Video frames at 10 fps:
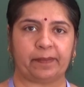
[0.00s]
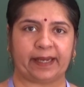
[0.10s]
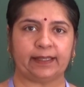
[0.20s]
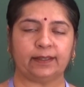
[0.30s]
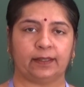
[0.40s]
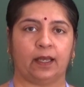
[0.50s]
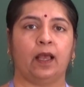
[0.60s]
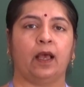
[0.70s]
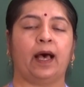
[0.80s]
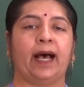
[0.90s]
means
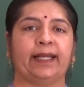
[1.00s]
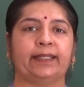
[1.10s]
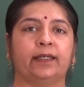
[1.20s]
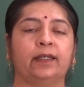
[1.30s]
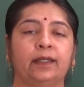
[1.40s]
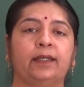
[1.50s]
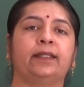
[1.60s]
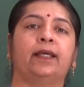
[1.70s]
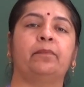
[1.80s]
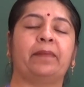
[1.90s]

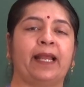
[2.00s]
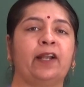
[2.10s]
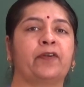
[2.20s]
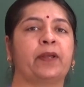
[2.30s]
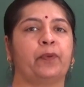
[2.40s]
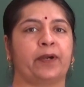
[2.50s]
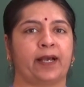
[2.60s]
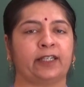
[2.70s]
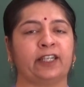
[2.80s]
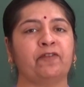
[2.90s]
either the male
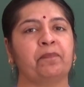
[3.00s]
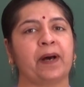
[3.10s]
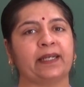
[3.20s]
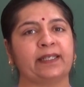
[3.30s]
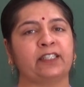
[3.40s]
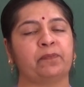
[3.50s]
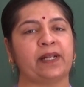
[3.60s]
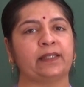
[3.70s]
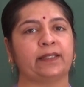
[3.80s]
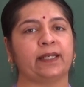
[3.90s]
reproductive part is
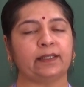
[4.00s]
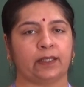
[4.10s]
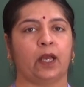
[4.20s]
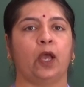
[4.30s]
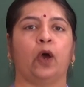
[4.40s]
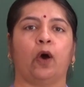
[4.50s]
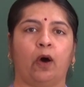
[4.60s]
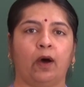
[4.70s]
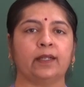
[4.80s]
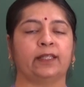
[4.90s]
present
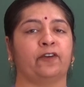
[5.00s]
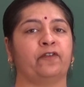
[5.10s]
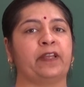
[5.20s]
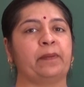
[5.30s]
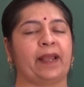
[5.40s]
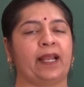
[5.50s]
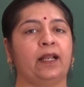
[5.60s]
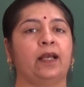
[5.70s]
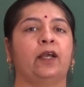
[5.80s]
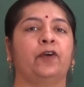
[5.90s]
or the
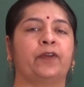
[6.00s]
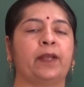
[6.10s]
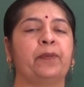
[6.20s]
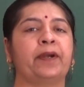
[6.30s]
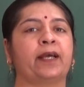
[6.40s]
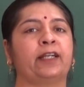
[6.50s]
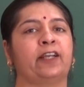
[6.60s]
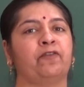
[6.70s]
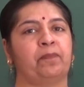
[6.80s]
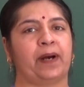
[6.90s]
female
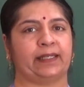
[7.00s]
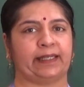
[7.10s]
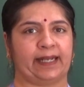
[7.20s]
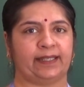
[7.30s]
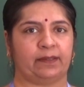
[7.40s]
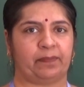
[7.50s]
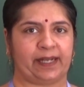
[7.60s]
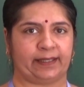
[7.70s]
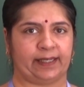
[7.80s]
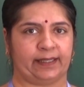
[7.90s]
reproductive part is
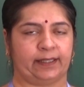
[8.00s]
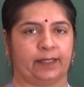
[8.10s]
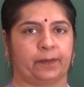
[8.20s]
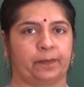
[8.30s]
present.